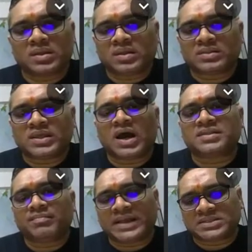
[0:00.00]
They are the
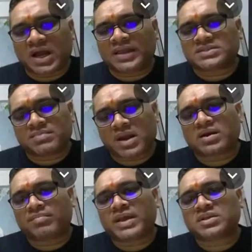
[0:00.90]
best IHC marker,
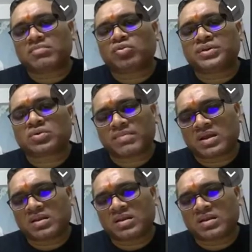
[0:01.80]
best immunohistochemical